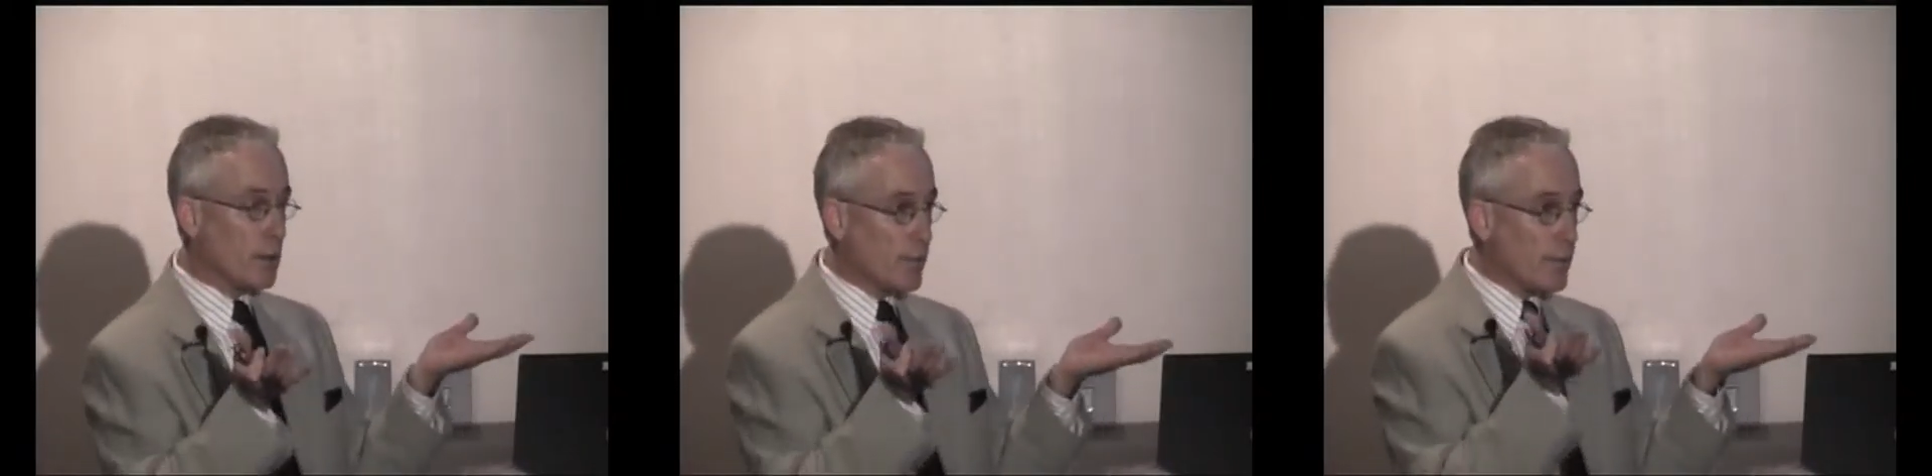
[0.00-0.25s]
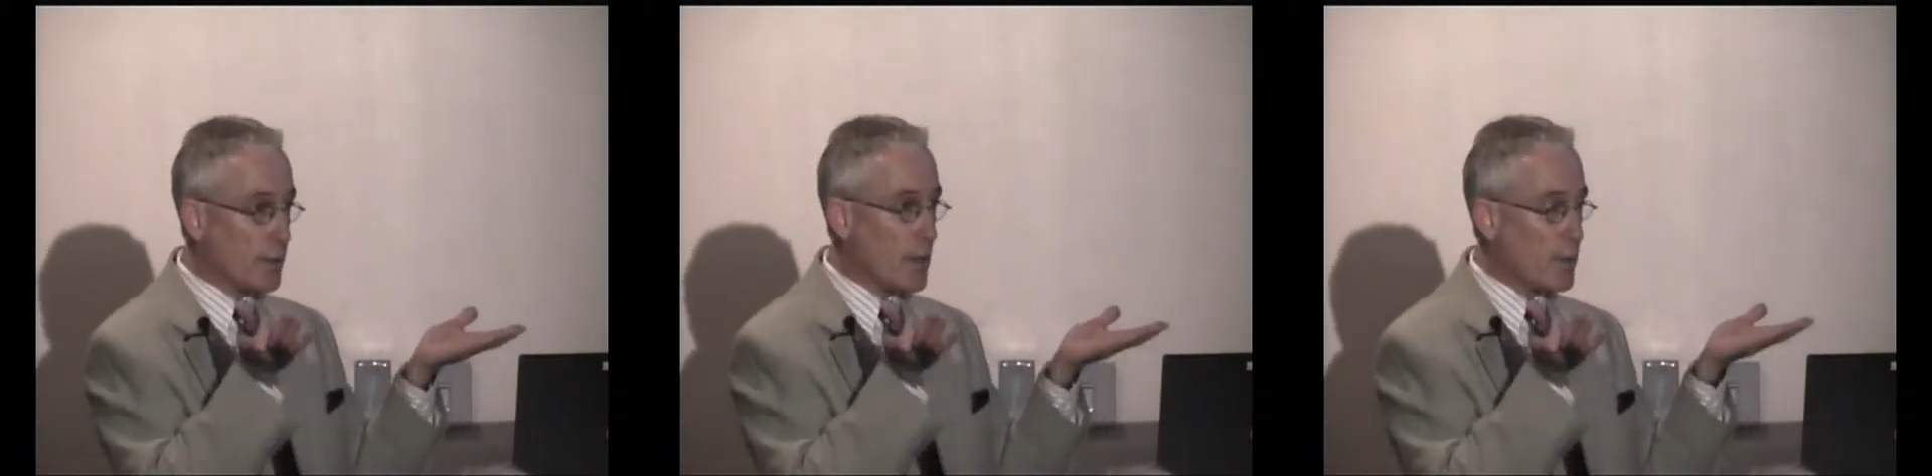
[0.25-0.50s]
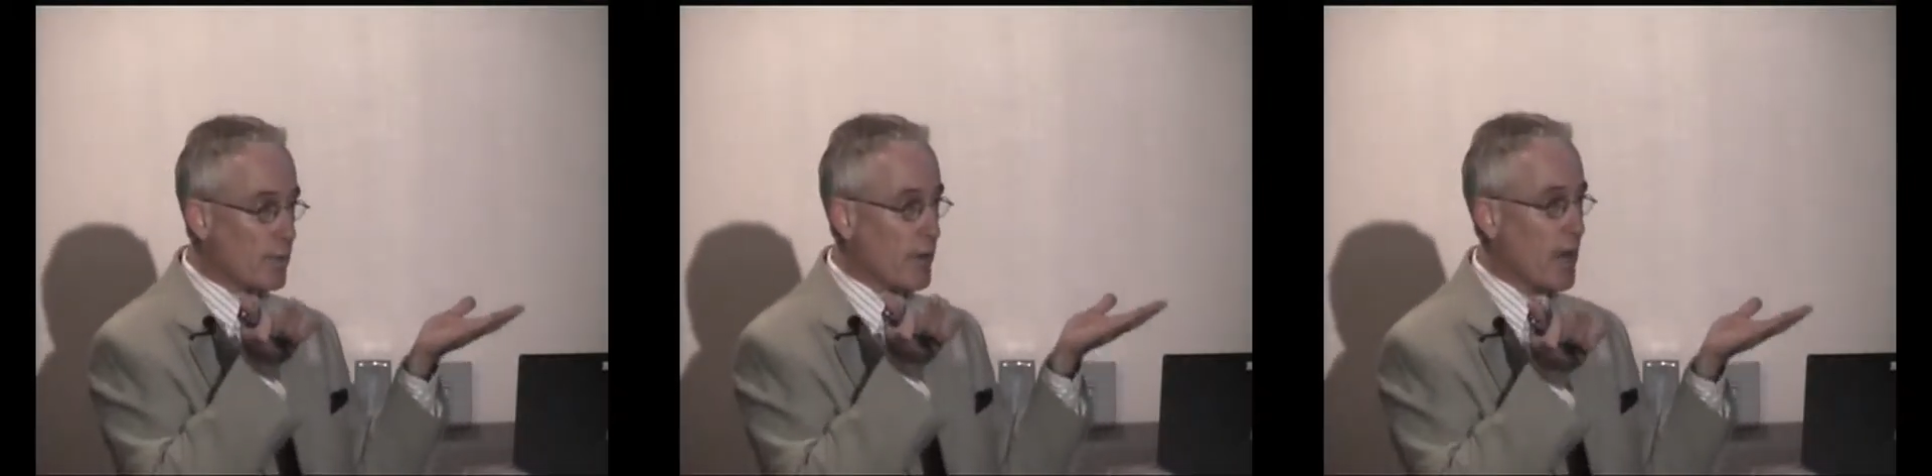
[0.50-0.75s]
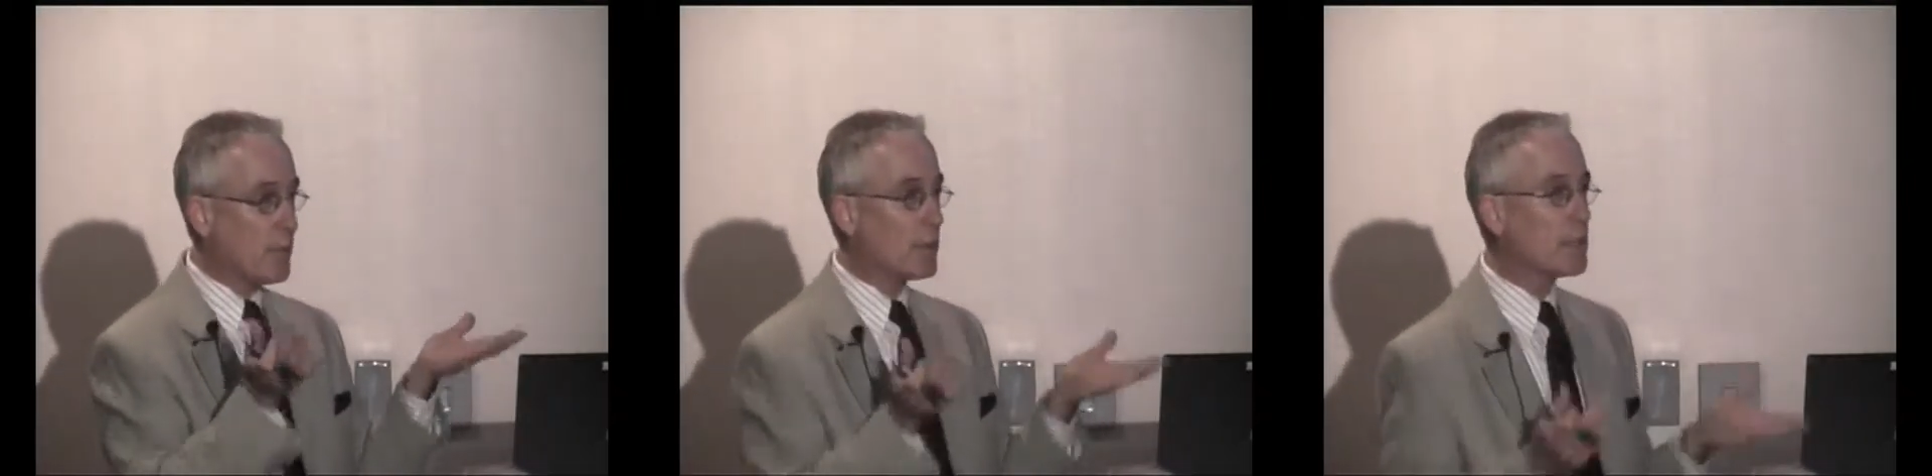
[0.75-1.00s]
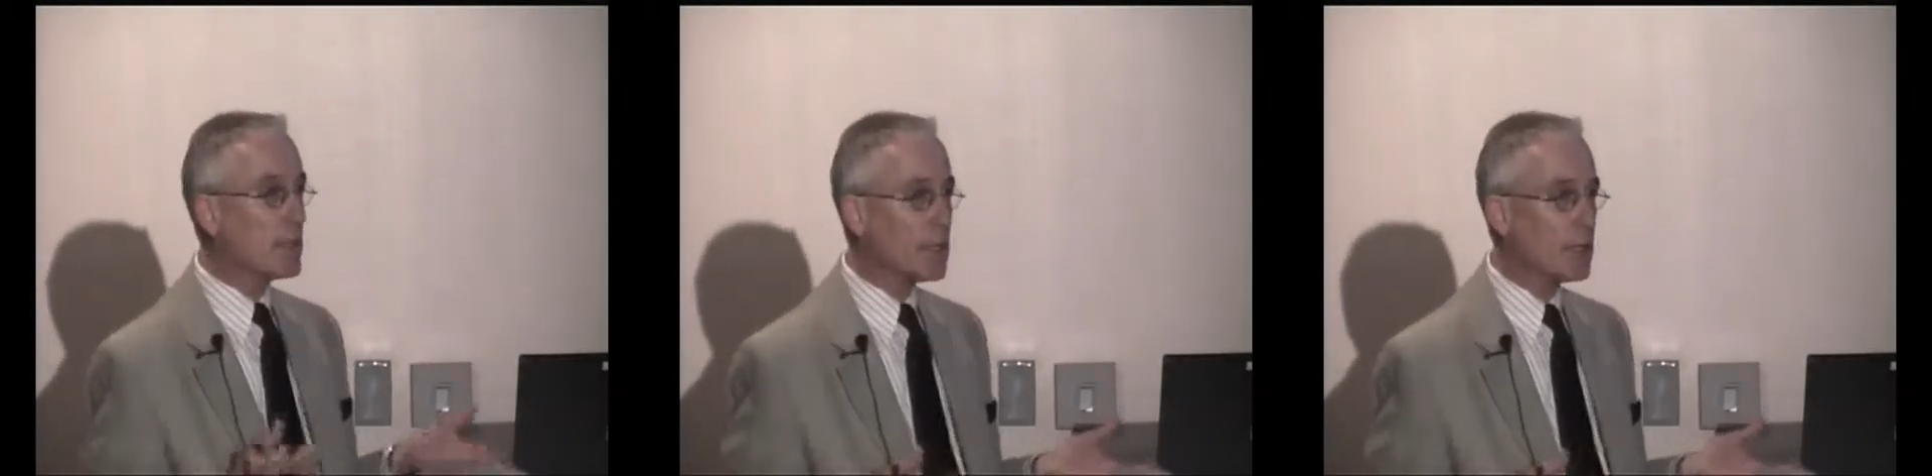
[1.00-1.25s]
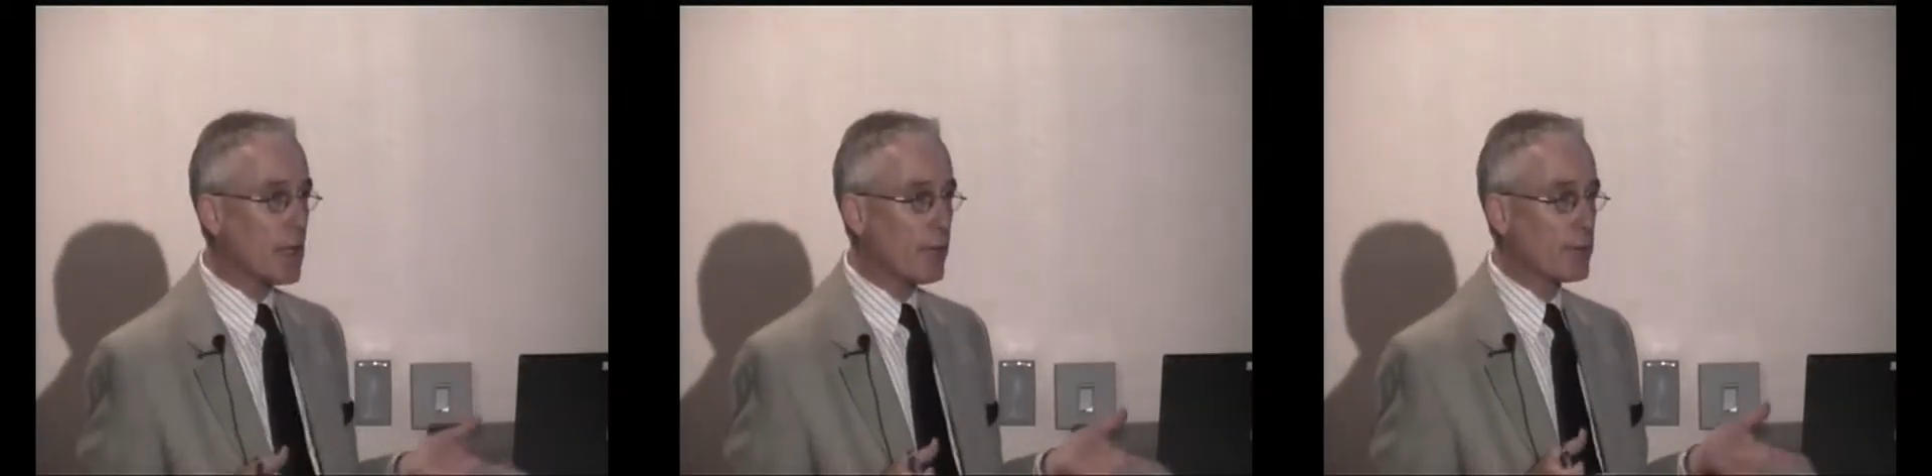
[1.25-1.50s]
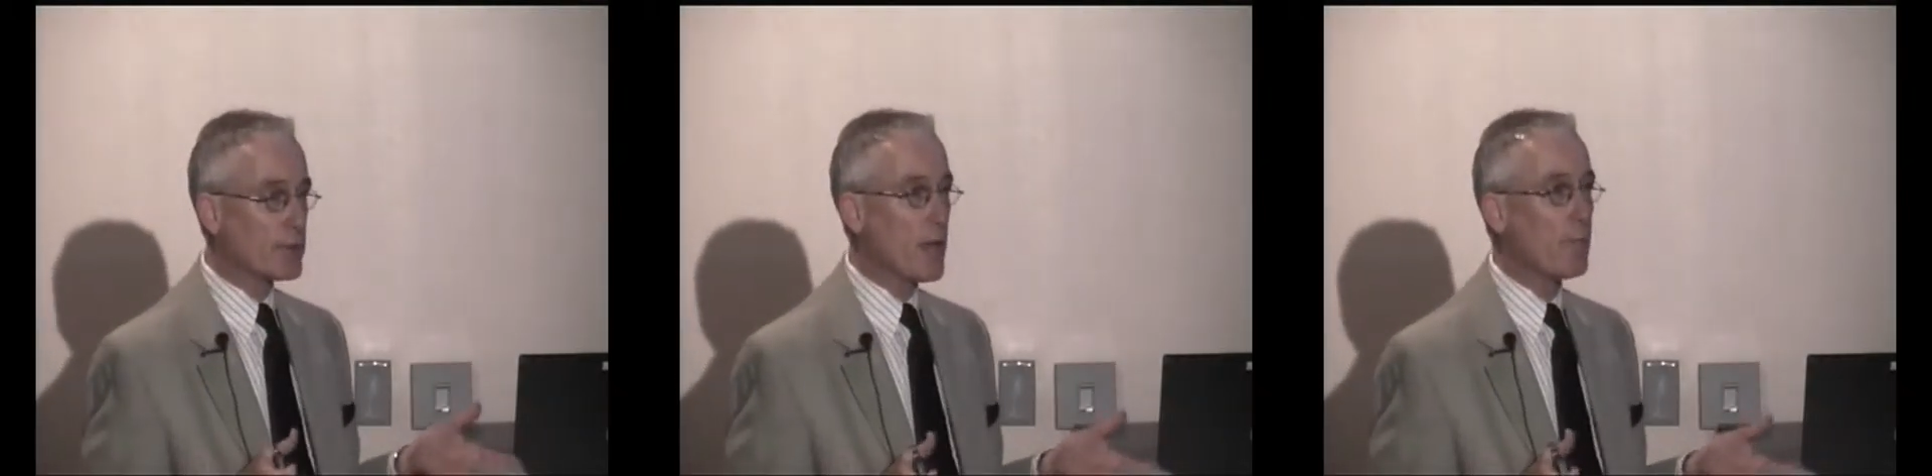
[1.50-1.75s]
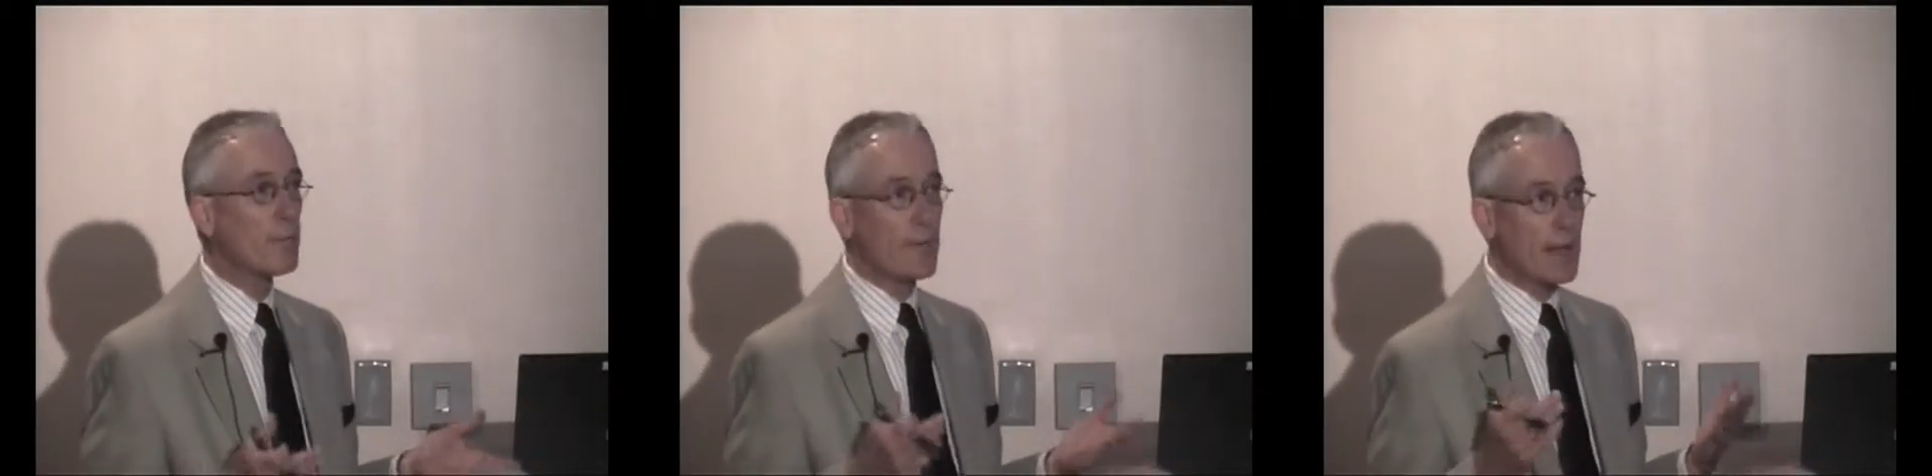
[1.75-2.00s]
if you keep your vitamin D levels up,